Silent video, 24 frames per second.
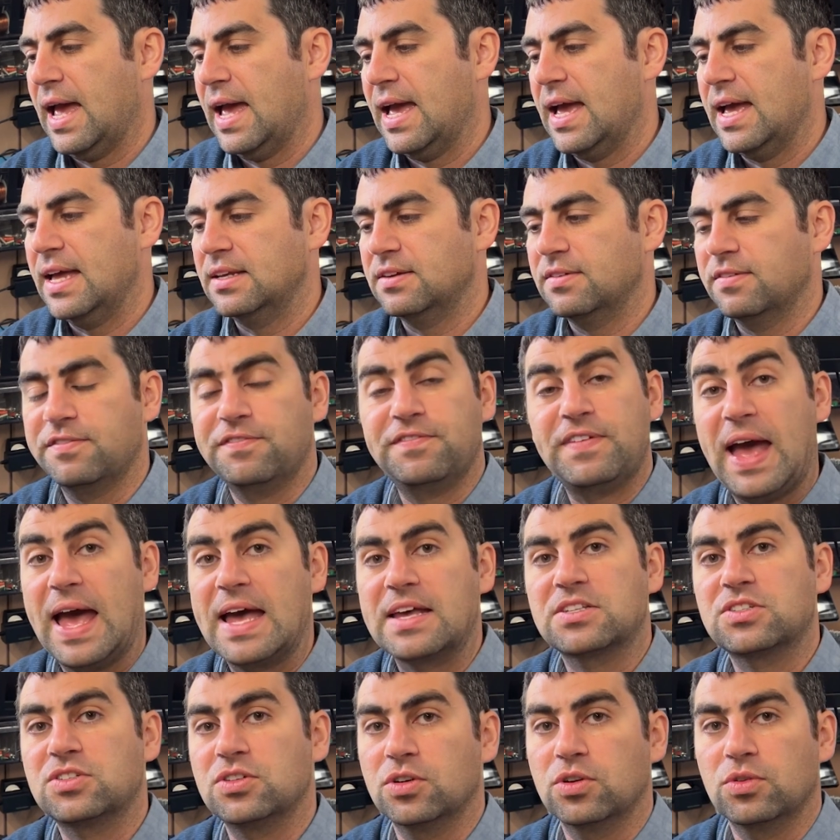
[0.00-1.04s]
and
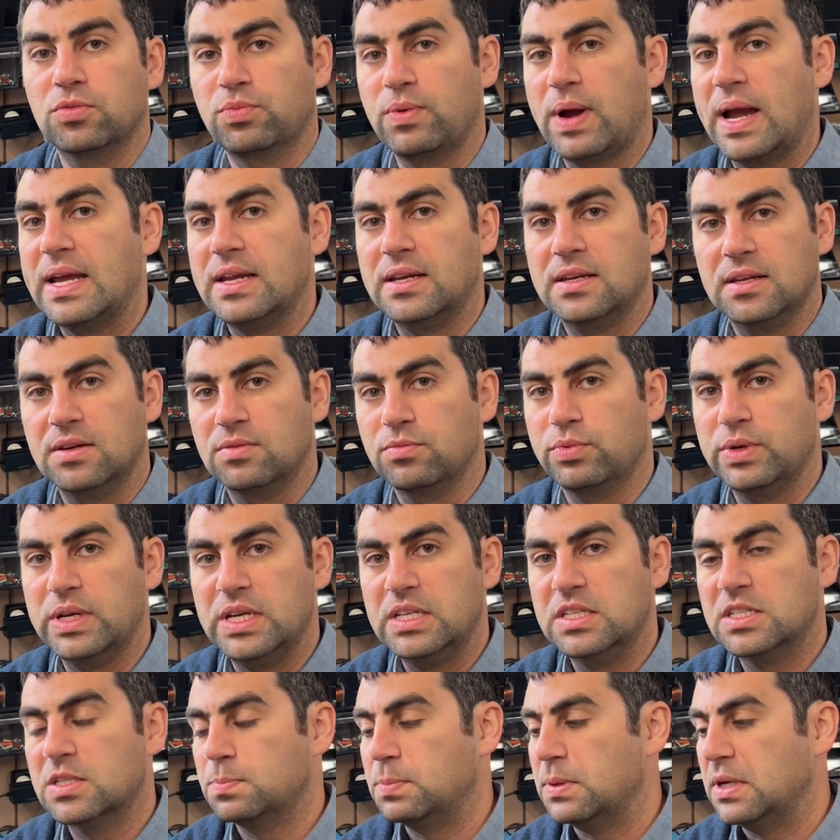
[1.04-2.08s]
faster write and
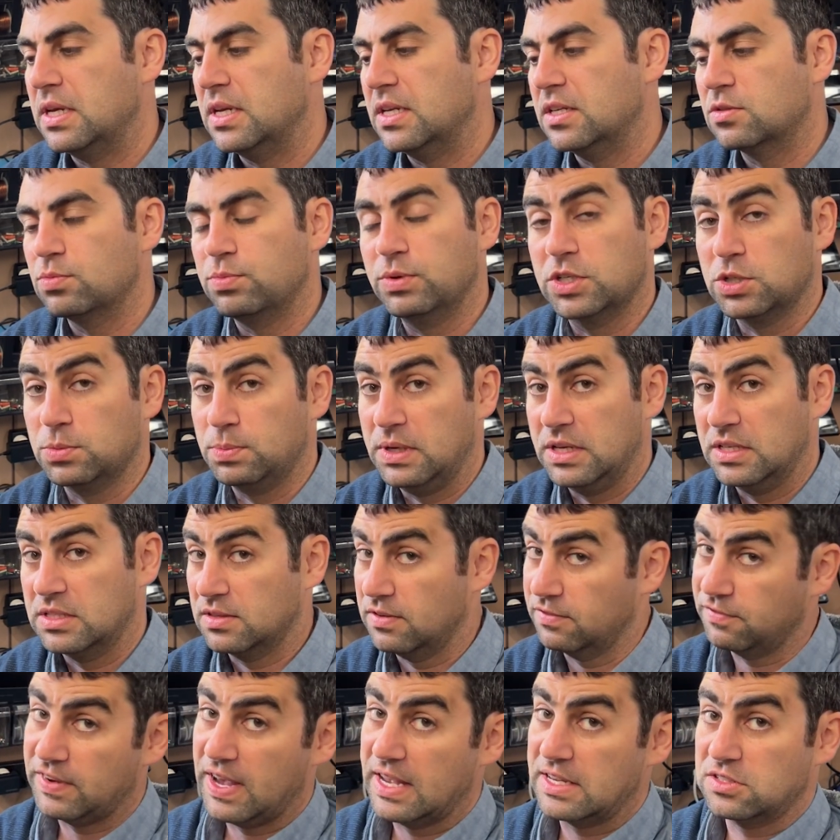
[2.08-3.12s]
read speeds, which
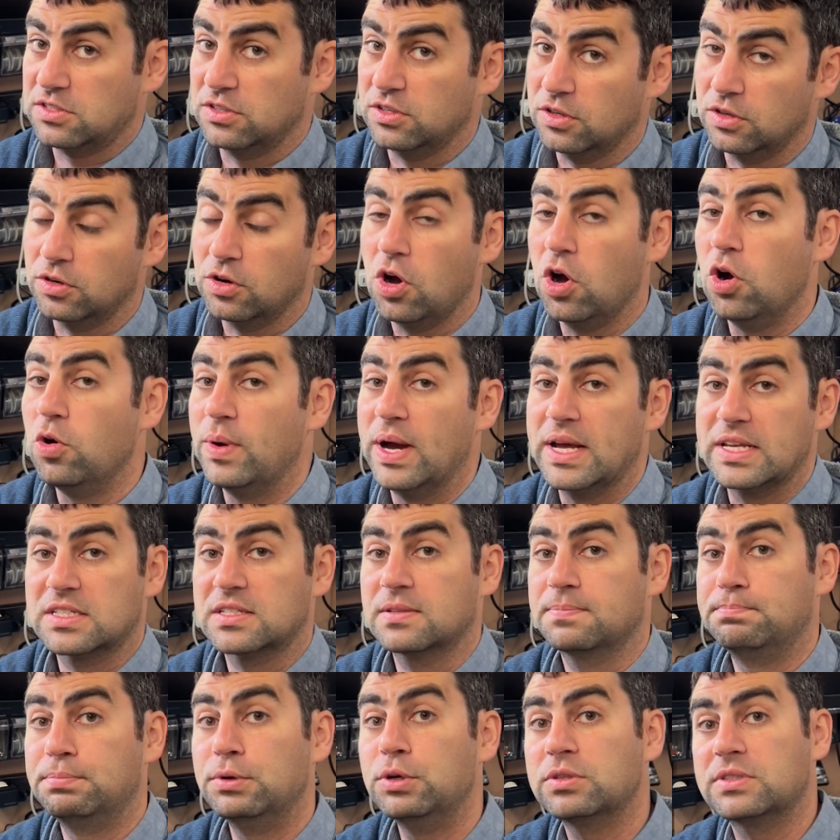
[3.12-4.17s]
means faster
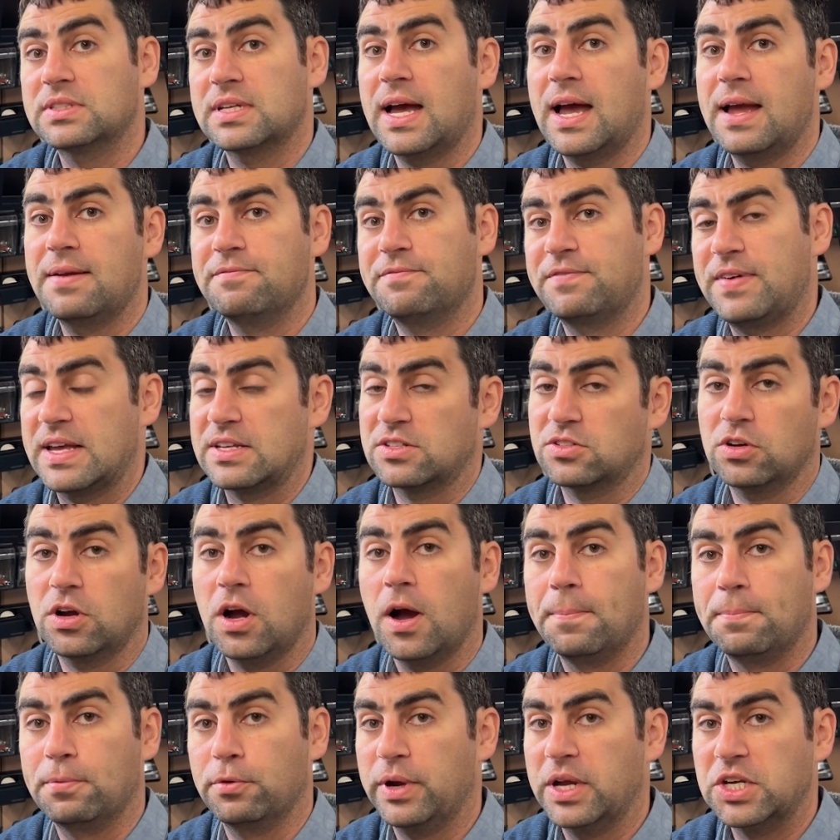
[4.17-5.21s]
OS boot time,
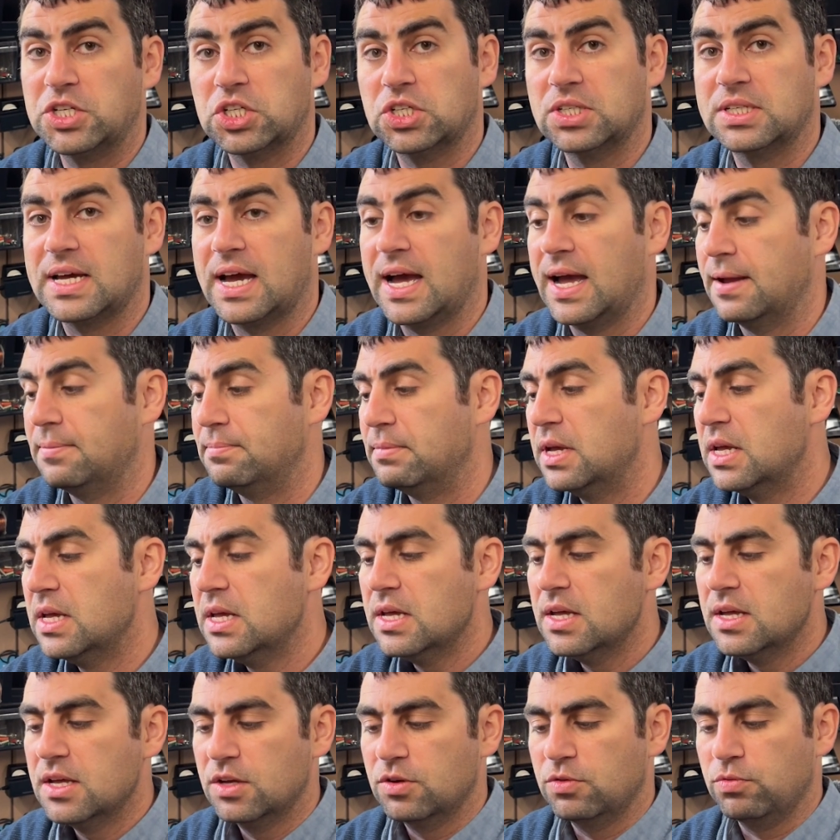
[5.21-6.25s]
faster operation time,
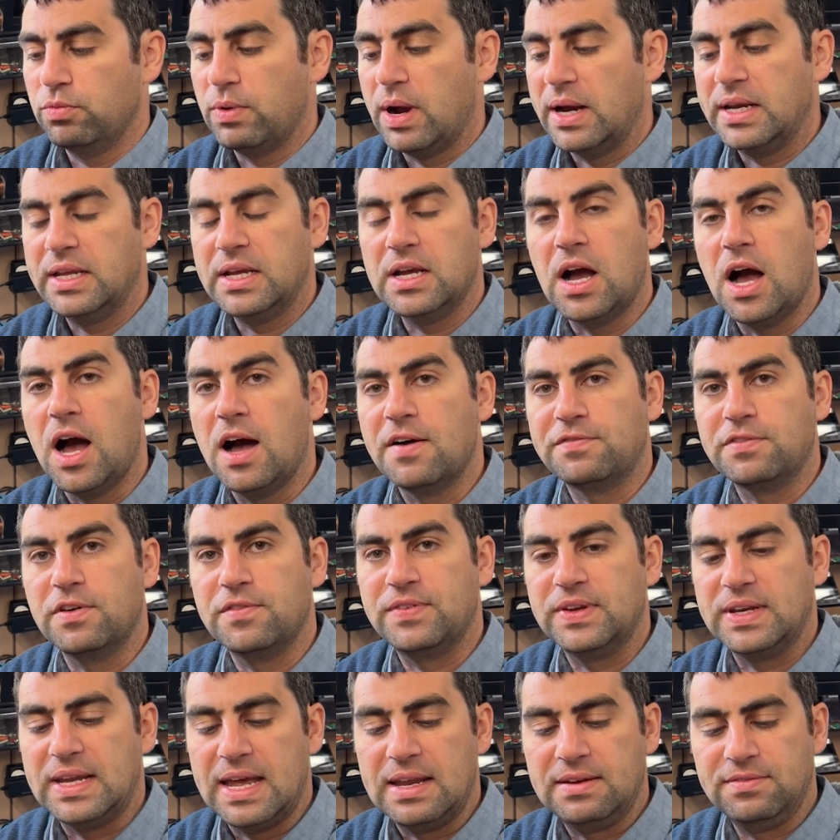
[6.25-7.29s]
running off
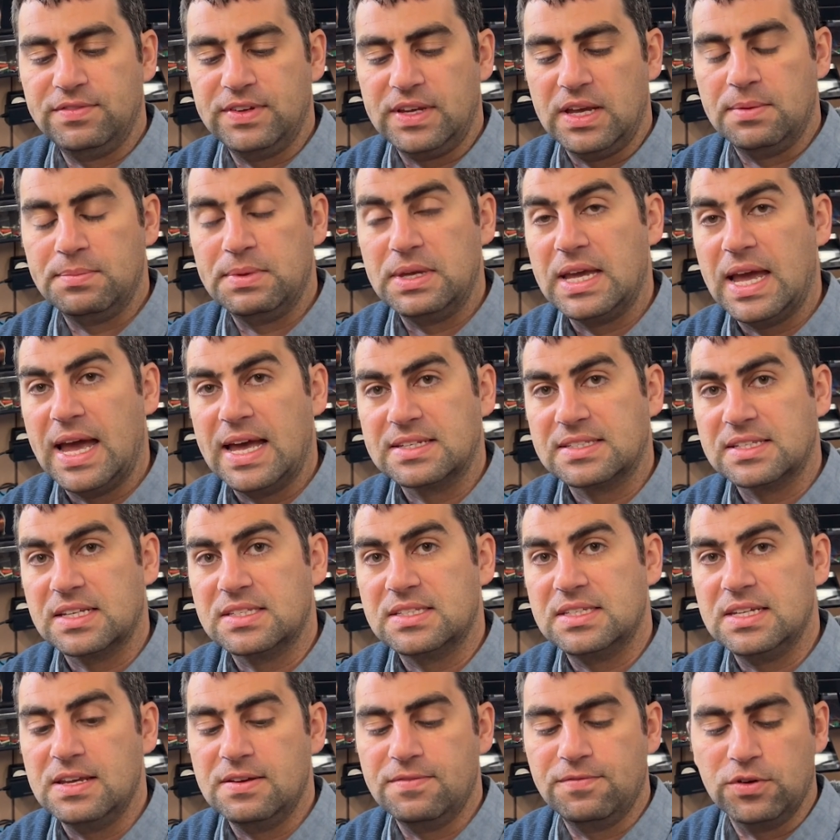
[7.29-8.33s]
of an NVMe
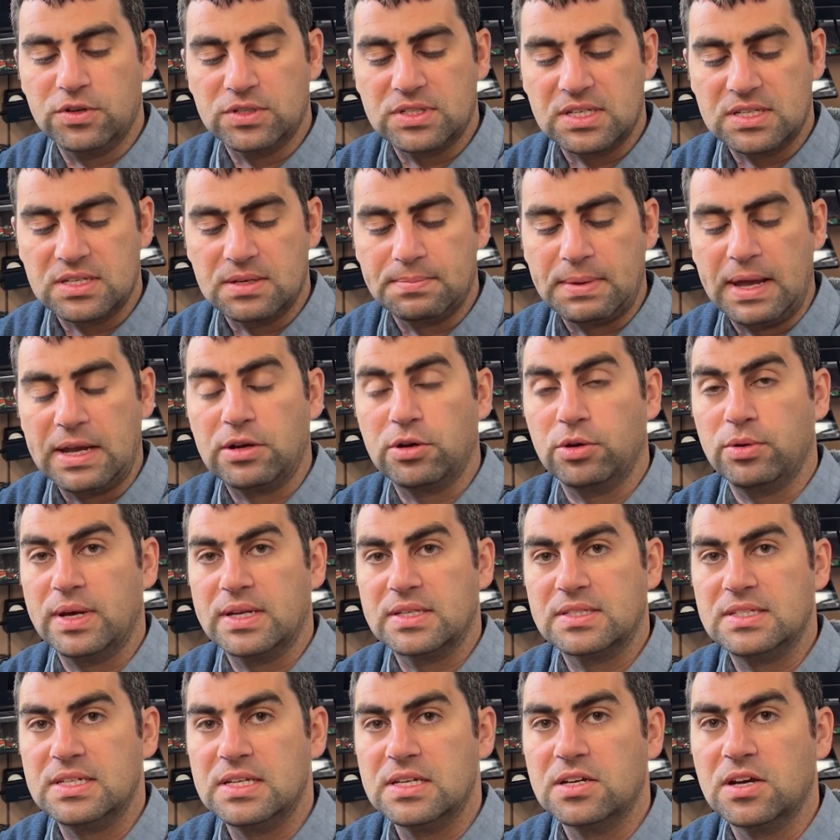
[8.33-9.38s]
SSD versus a micro
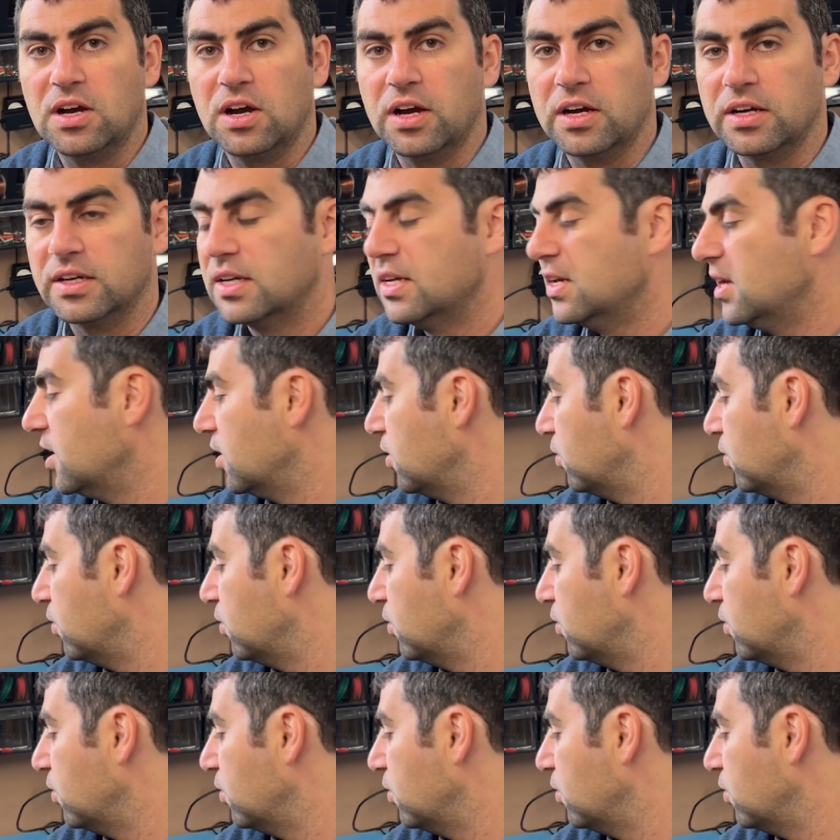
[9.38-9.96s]
SD card.